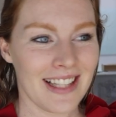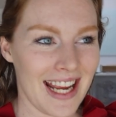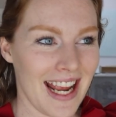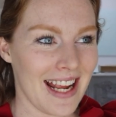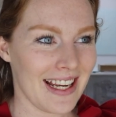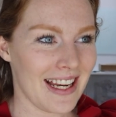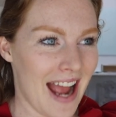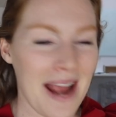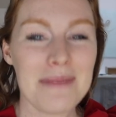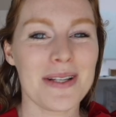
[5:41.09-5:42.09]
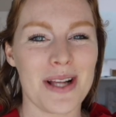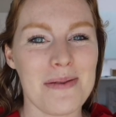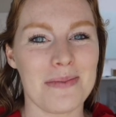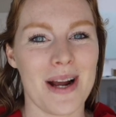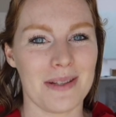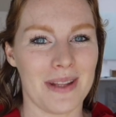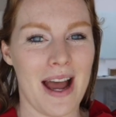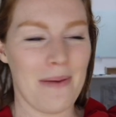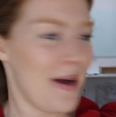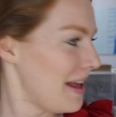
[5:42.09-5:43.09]
Like, I am so impressed with
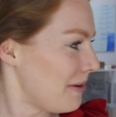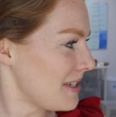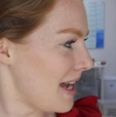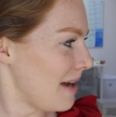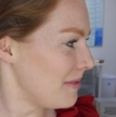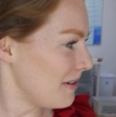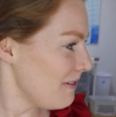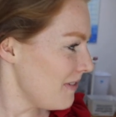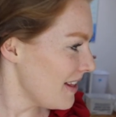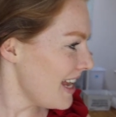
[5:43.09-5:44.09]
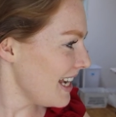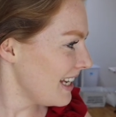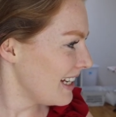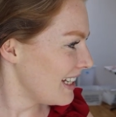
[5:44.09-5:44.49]
how well it holds up. Don't you feel like?